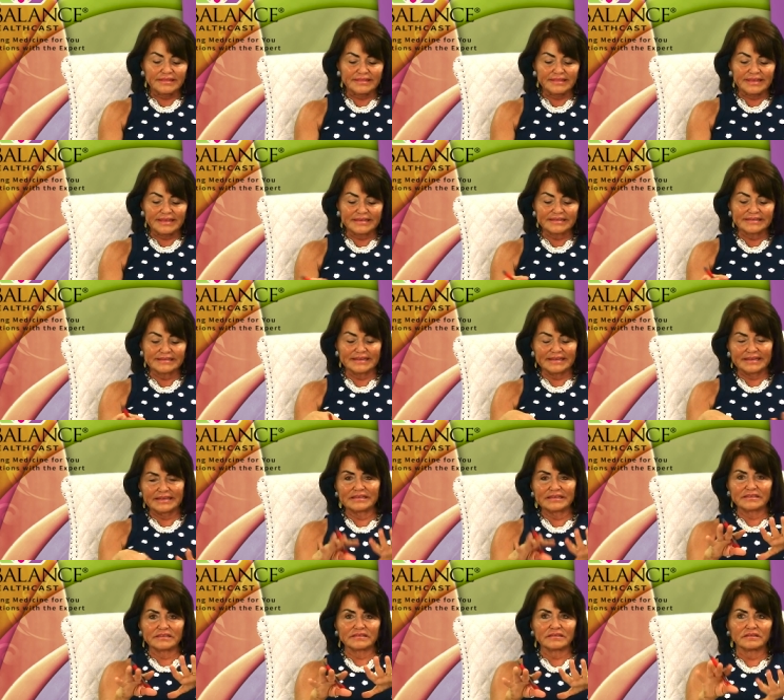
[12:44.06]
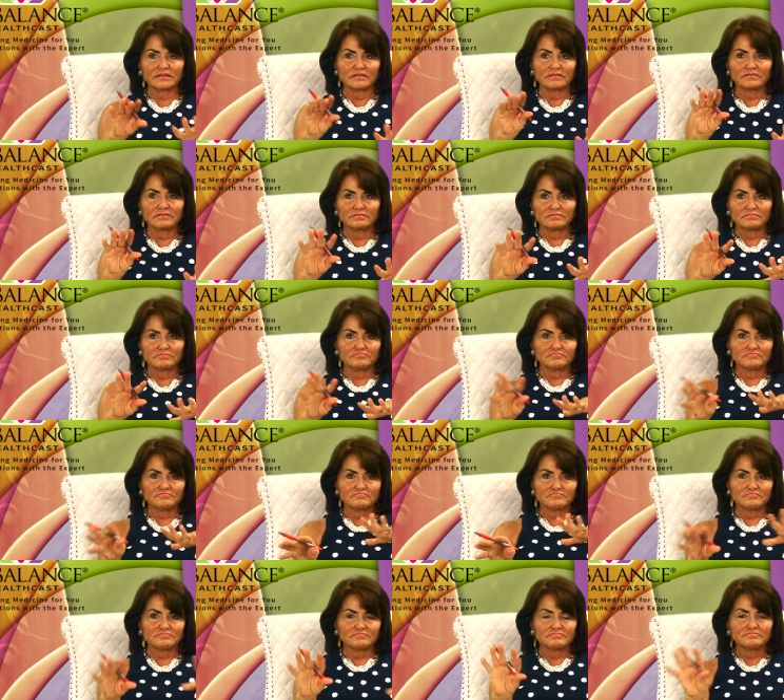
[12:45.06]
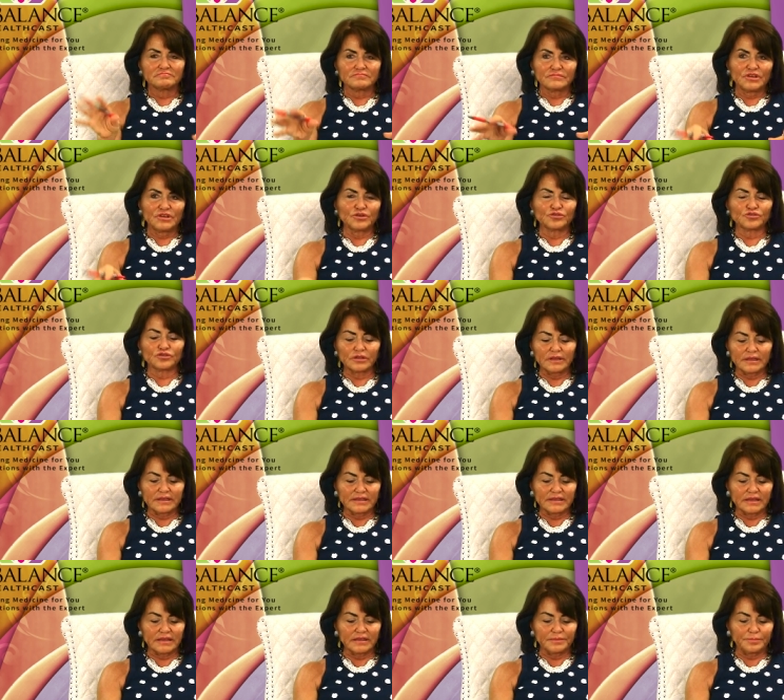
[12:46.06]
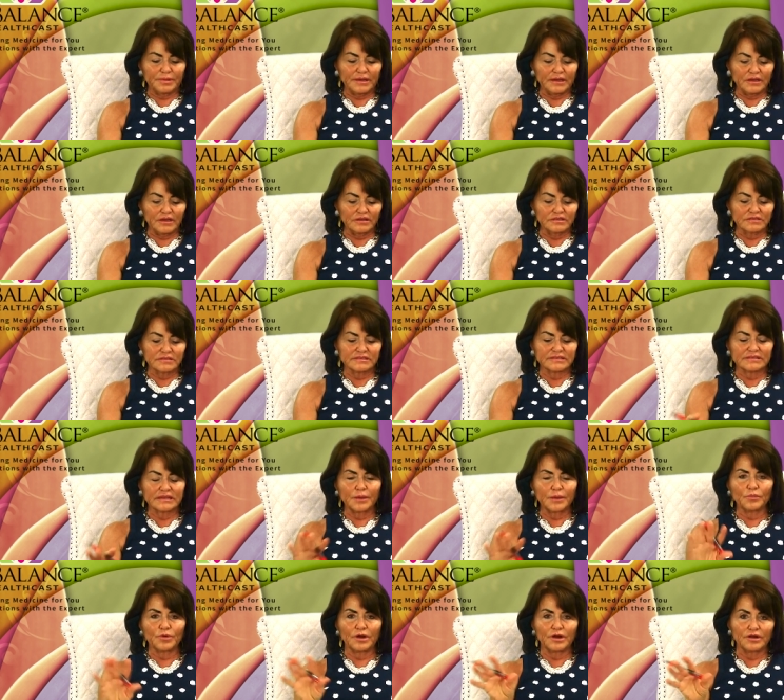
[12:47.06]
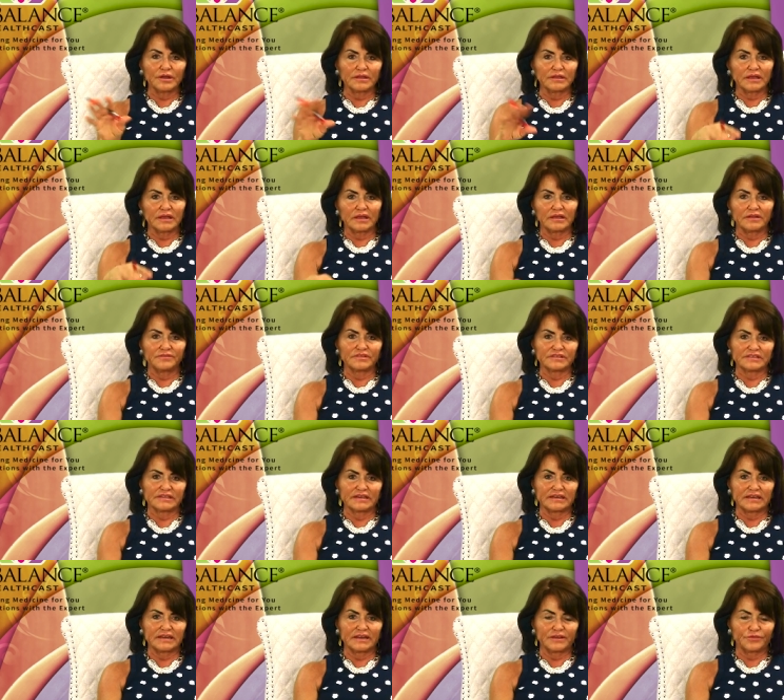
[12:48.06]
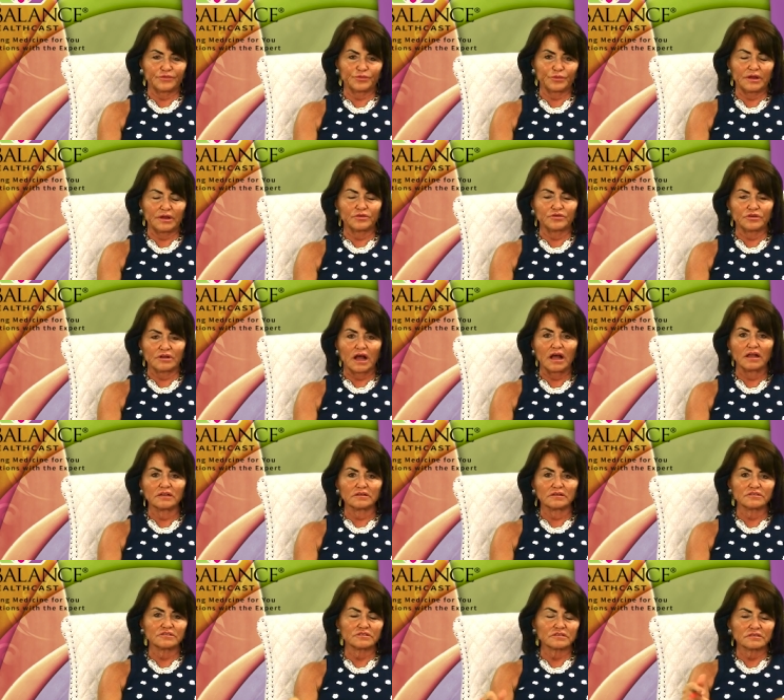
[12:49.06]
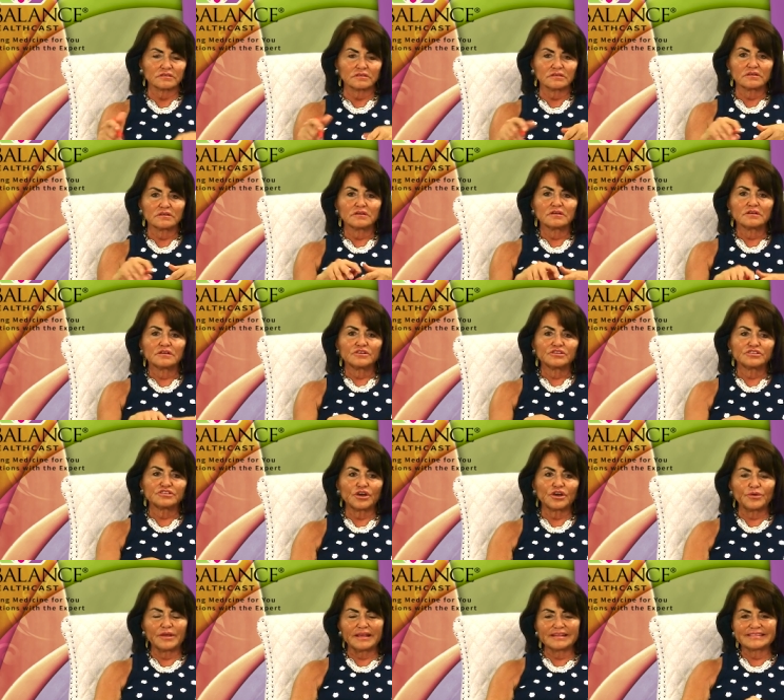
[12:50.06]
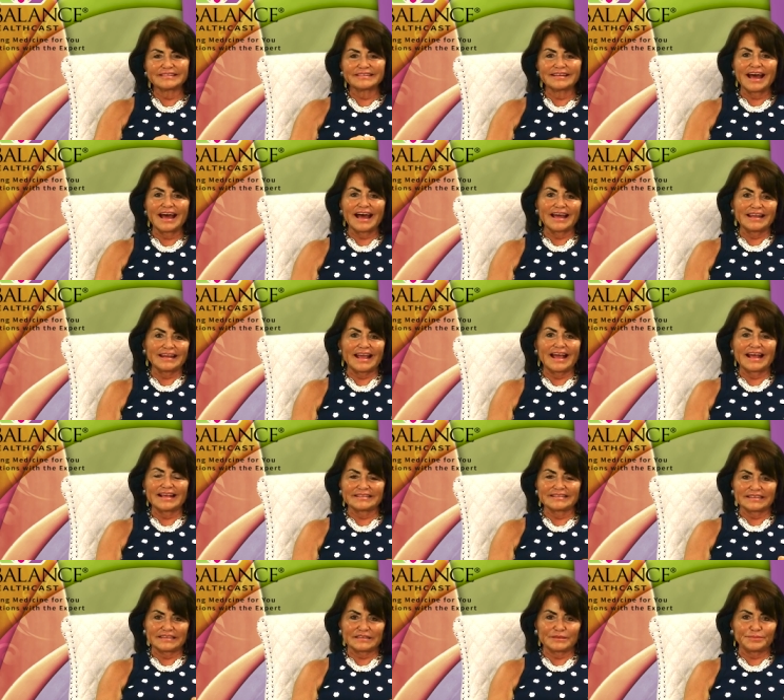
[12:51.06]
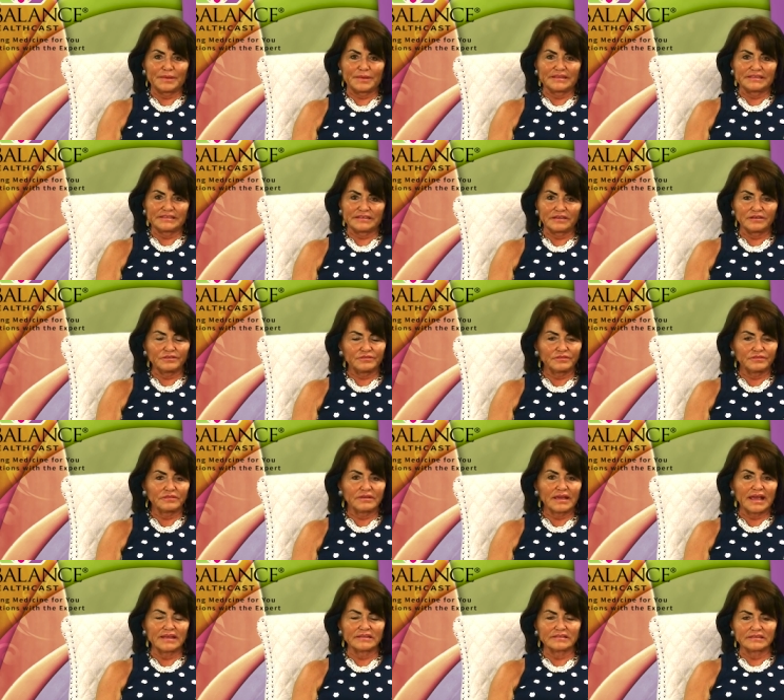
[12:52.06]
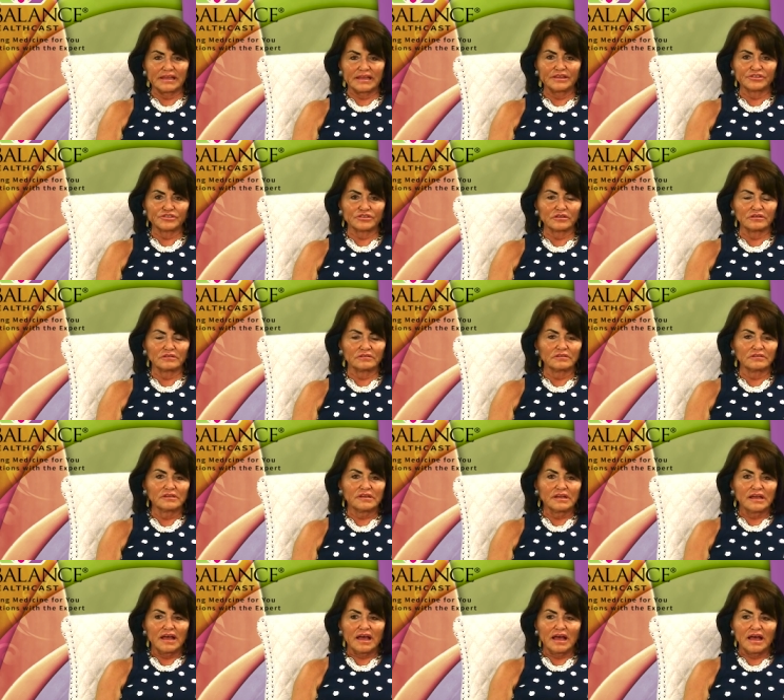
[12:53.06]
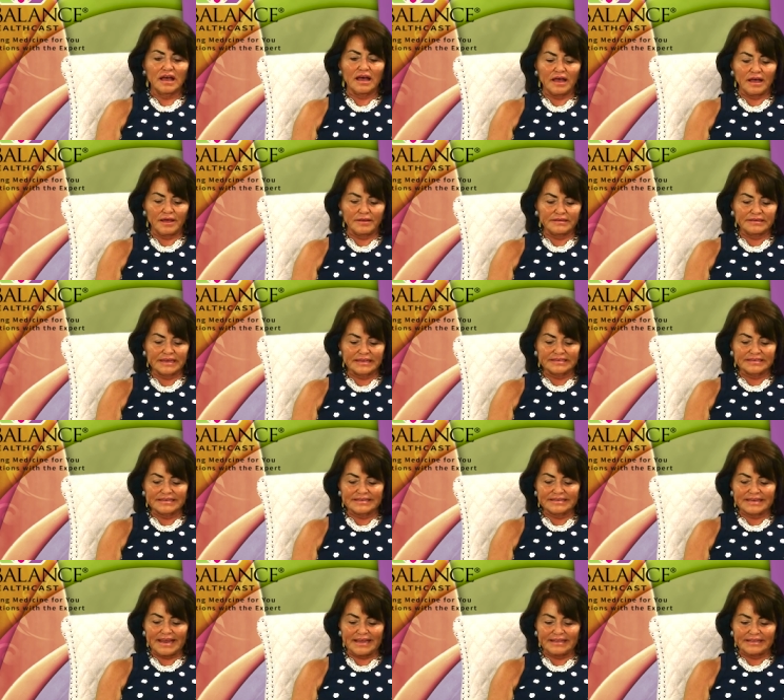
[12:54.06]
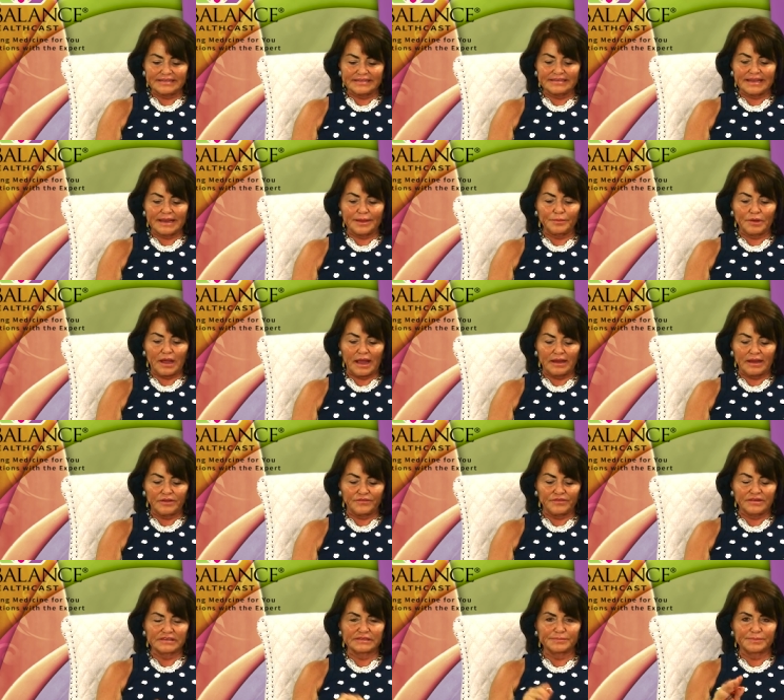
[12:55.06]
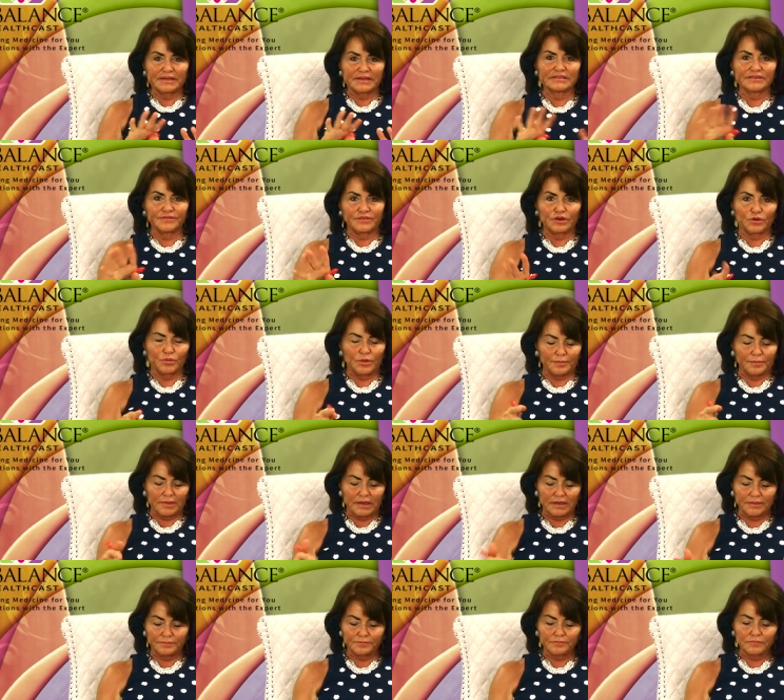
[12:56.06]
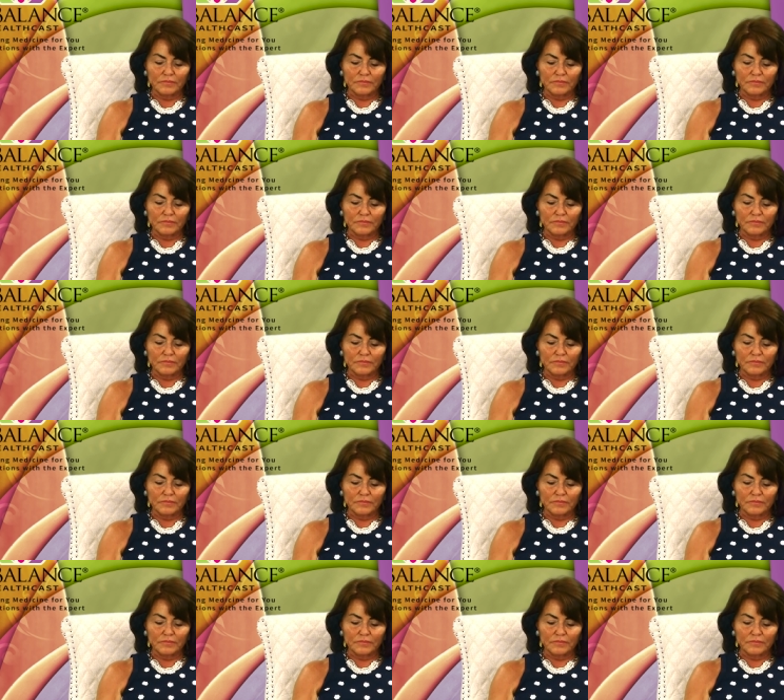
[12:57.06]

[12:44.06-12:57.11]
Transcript: this is usually the peels somewhere in the vicinity of three hundred dollars. So it's not as expensive as laser. Uh, it doesn't take the same kind of expensive equipment,